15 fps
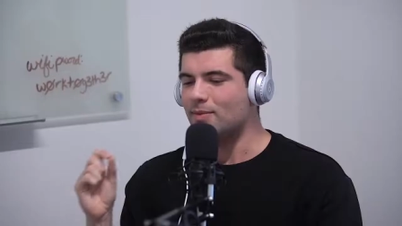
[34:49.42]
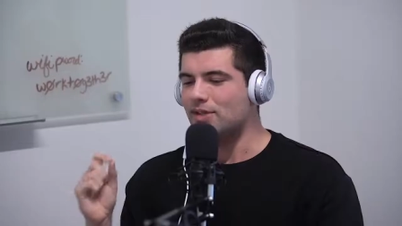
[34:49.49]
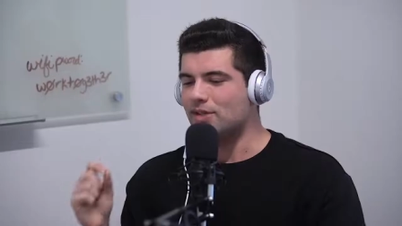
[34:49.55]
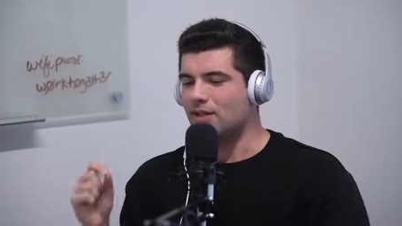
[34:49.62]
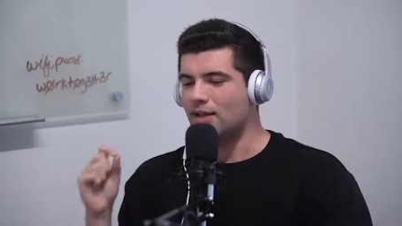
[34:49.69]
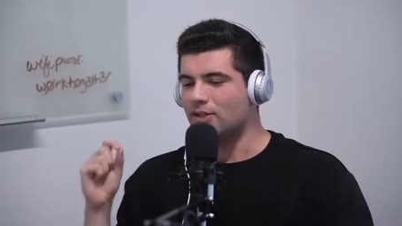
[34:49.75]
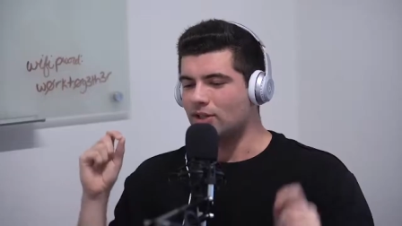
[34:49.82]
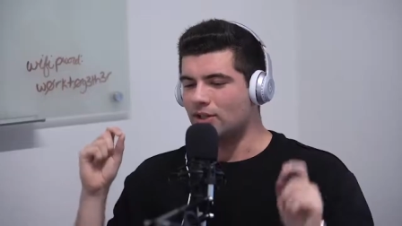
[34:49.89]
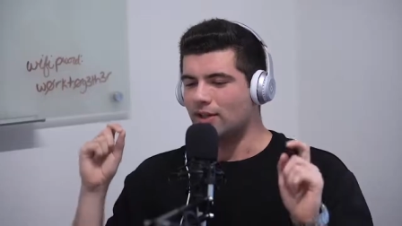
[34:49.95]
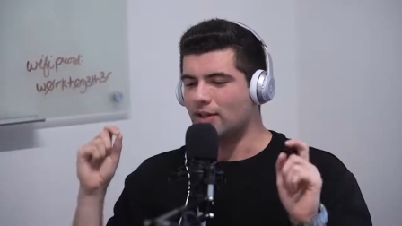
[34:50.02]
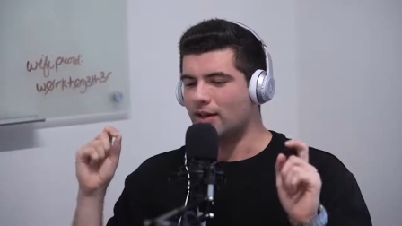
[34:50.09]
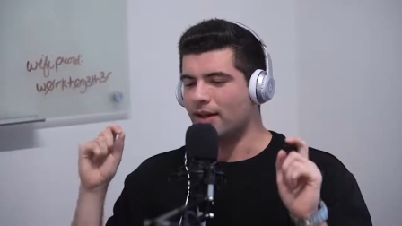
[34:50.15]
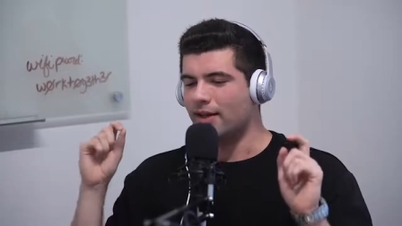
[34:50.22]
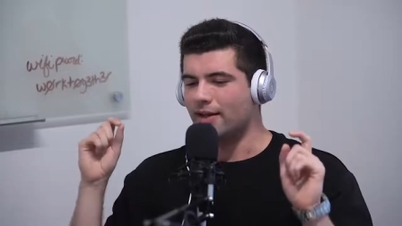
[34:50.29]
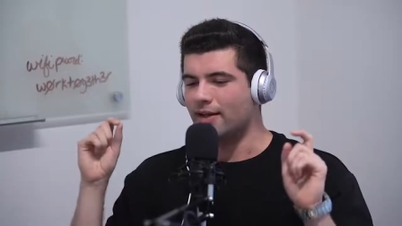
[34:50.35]
such a
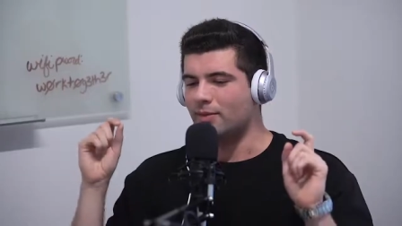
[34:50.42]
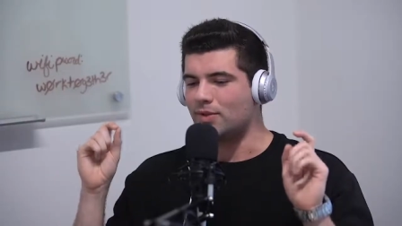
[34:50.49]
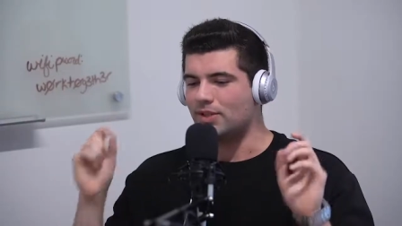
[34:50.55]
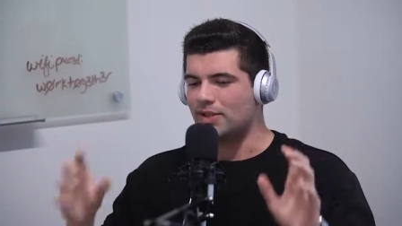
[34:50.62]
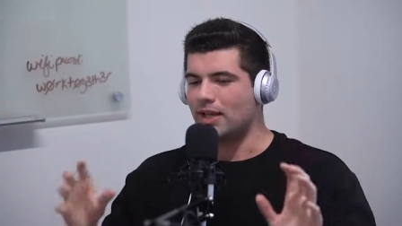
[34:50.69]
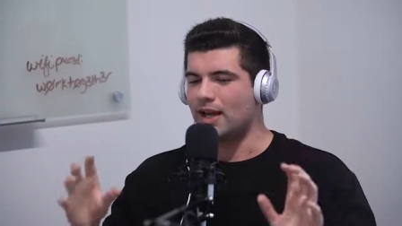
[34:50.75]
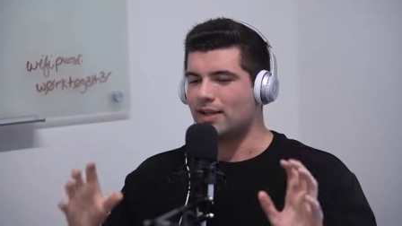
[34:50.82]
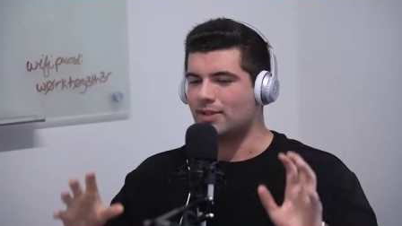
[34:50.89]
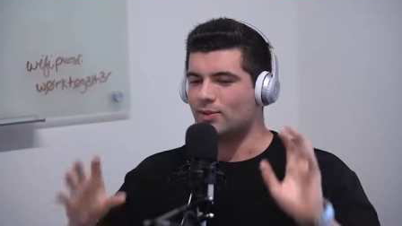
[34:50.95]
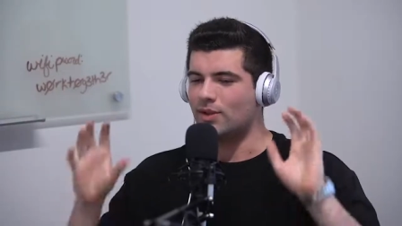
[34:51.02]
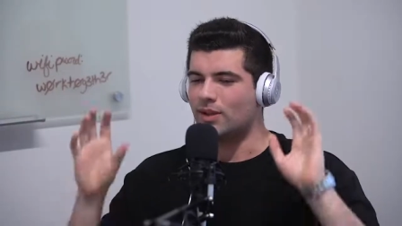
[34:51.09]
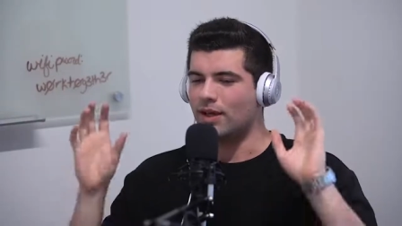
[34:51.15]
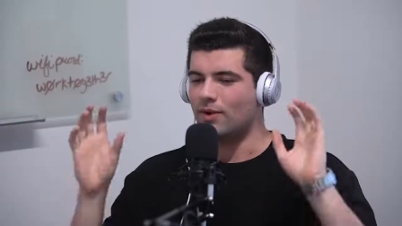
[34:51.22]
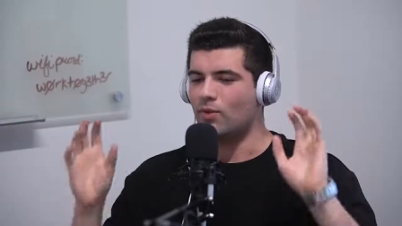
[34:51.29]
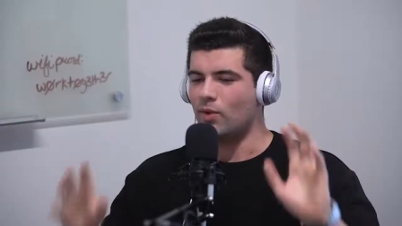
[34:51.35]
like obsessed
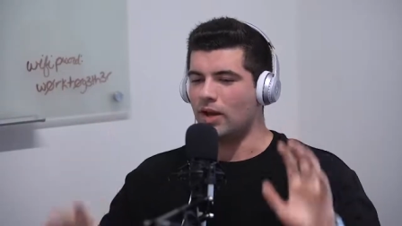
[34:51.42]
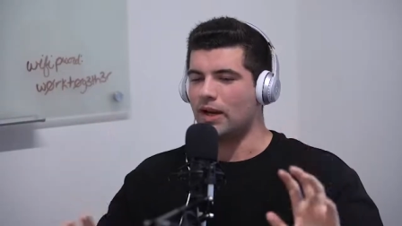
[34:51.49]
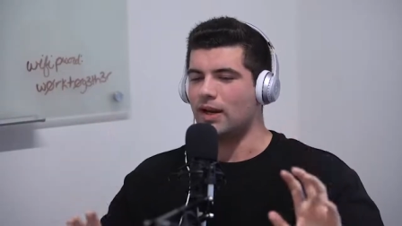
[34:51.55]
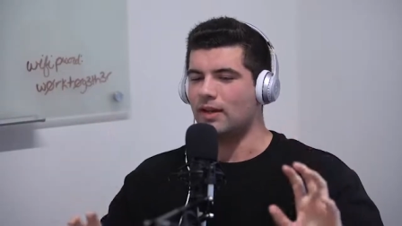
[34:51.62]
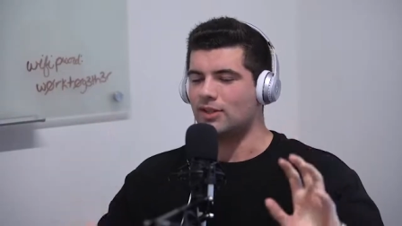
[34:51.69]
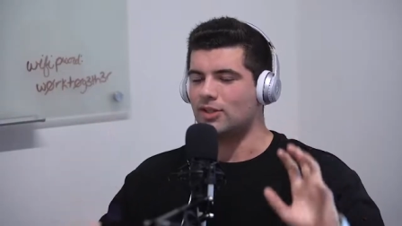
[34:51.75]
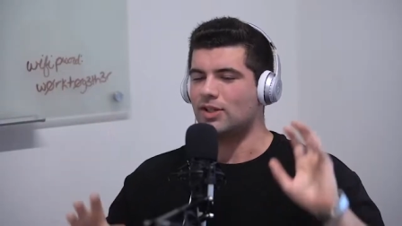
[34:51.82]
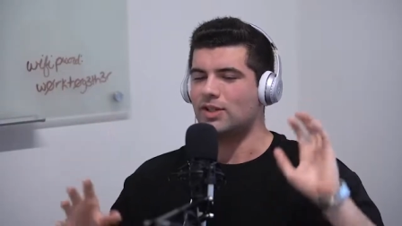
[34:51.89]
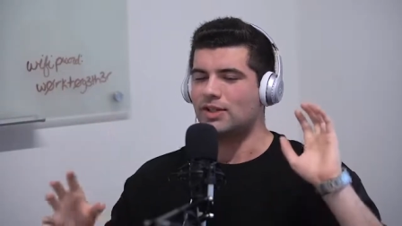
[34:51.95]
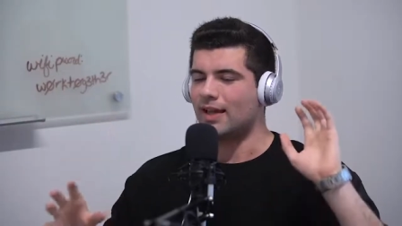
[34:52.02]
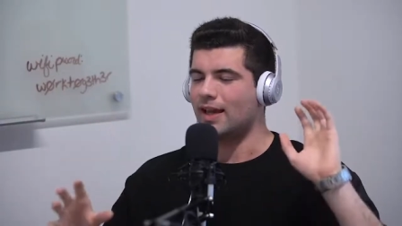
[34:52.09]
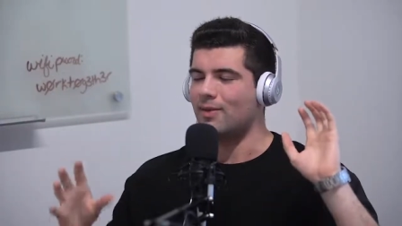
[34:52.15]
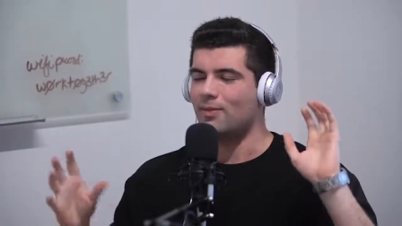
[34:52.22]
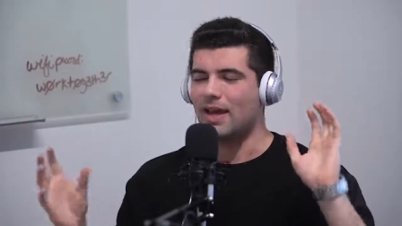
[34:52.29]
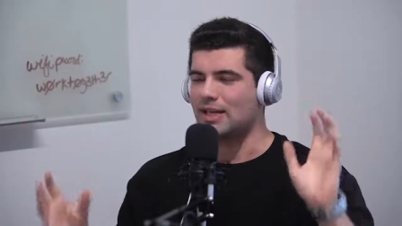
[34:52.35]
with like winning just because
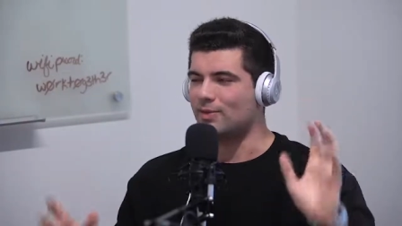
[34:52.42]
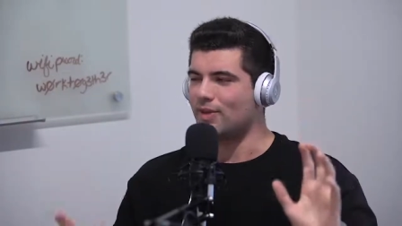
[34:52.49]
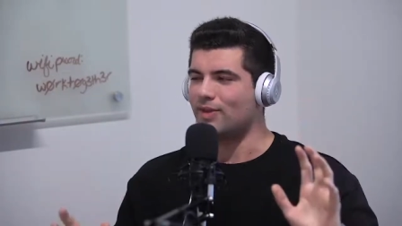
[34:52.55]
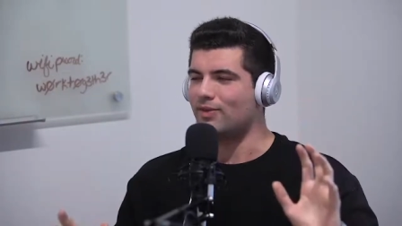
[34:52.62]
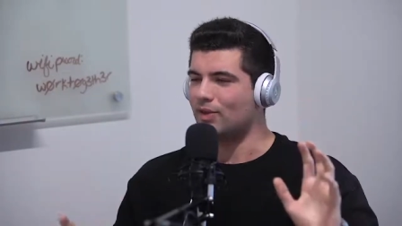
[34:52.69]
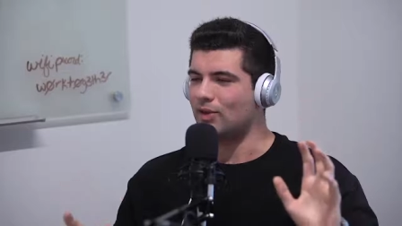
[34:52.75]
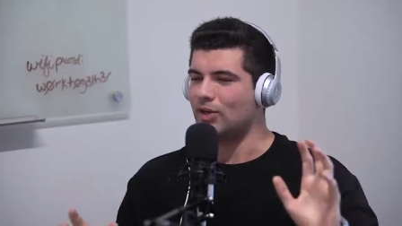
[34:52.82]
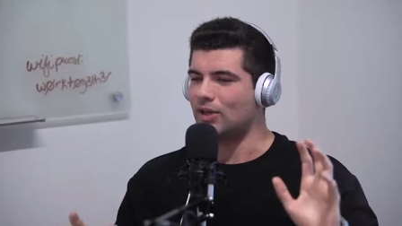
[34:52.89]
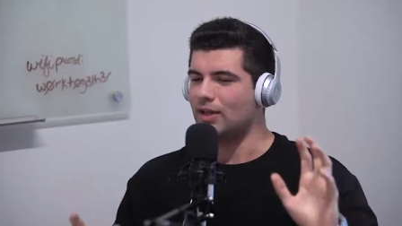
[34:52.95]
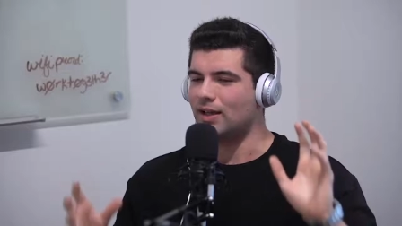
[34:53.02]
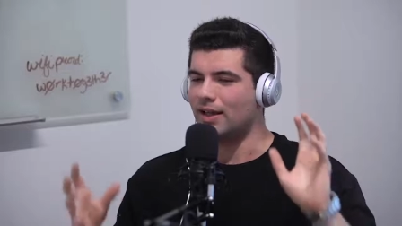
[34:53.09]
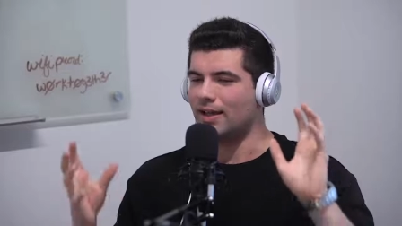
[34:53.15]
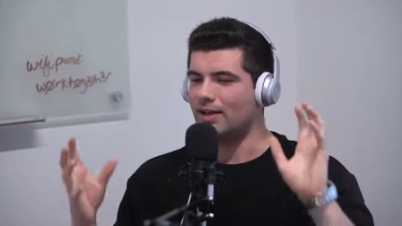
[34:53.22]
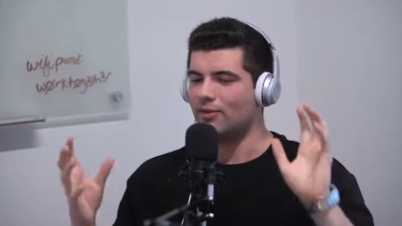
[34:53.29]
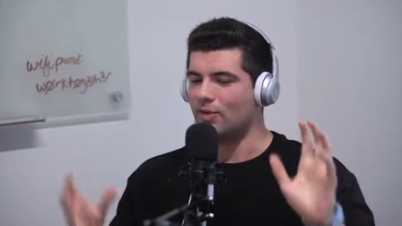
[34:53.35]
like it makes me feel good,
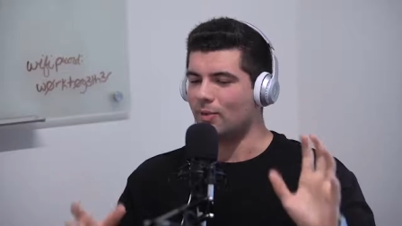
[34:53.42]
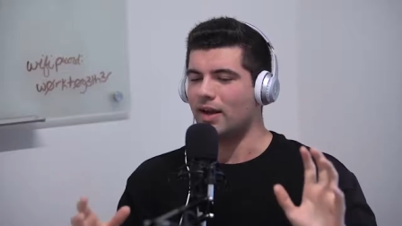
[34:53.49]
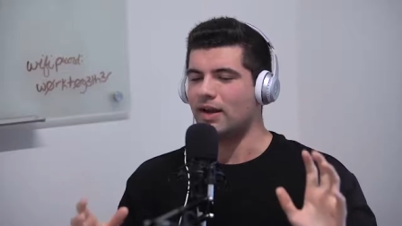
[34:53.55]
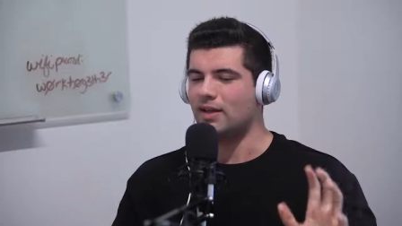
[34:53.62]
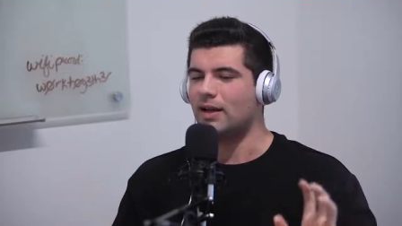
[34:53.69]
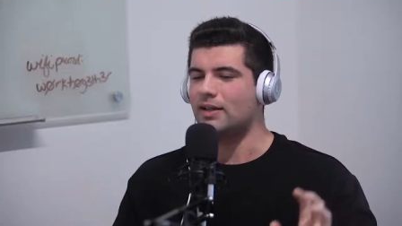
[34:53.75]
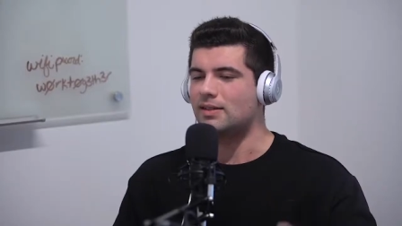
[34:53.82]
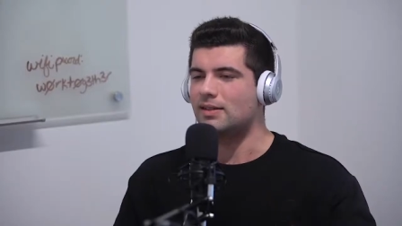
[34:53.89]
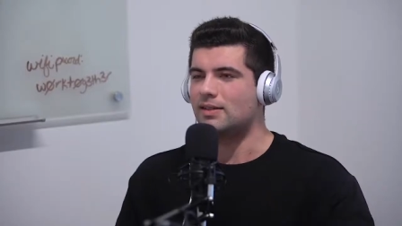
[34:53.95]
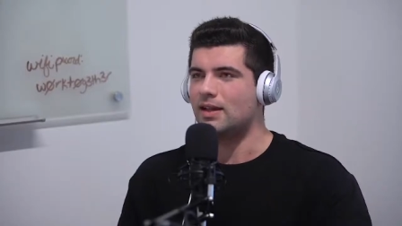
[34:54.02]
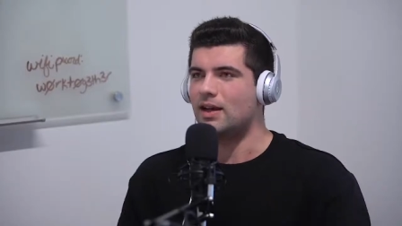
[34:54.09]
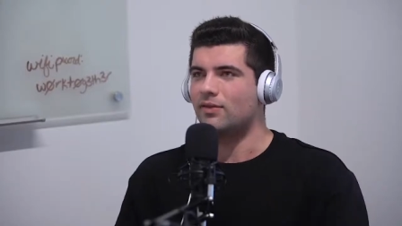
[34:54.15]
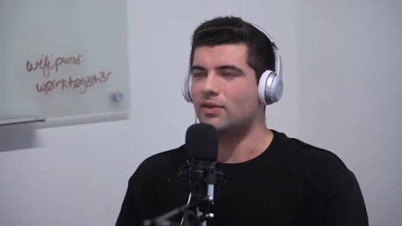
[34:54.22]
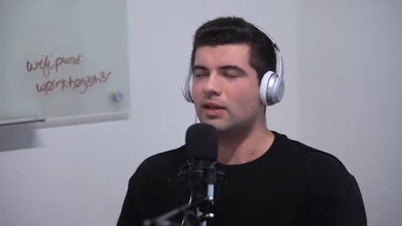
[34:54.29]
like, and for my clients and stuff.